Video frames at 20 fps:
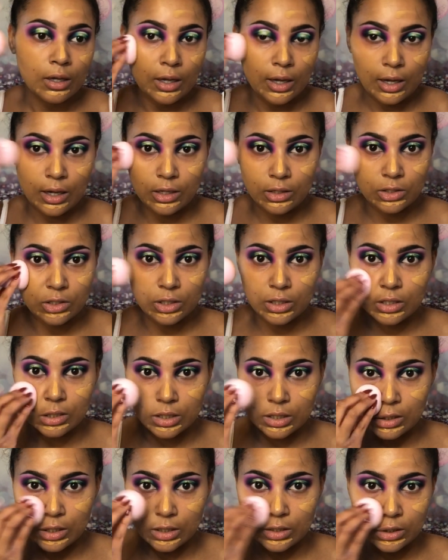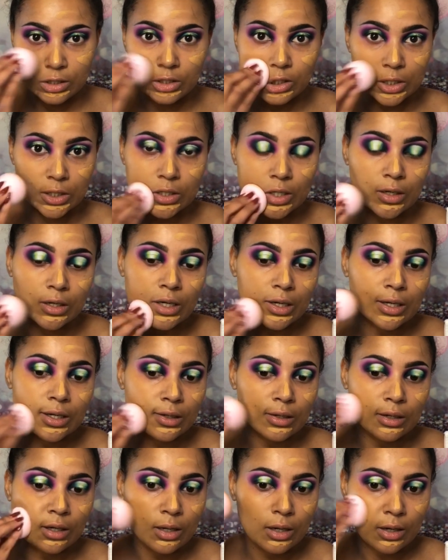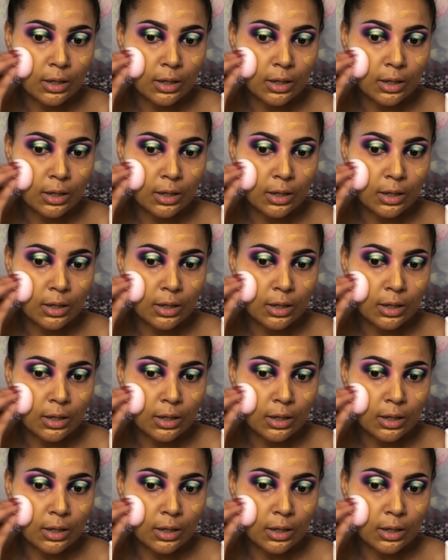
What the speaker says: and she's literally just gonna